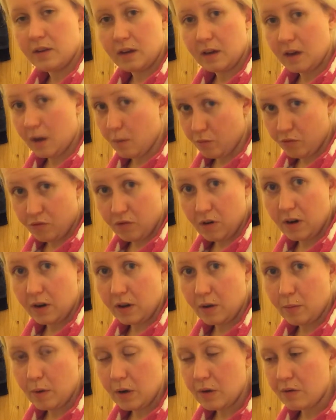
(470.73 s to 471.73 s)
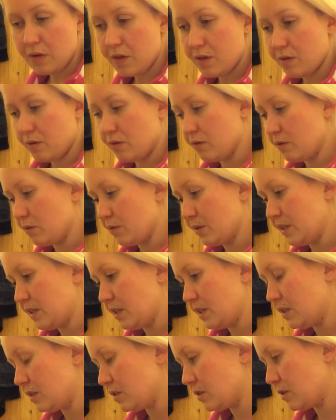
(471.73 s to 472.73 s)
like I'm running a marathon
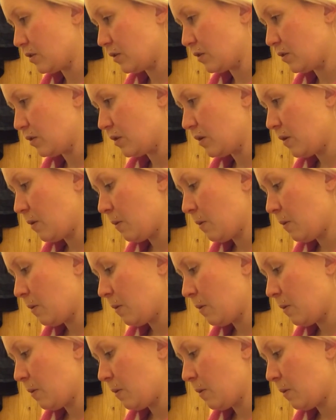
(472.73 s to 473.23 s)
already, so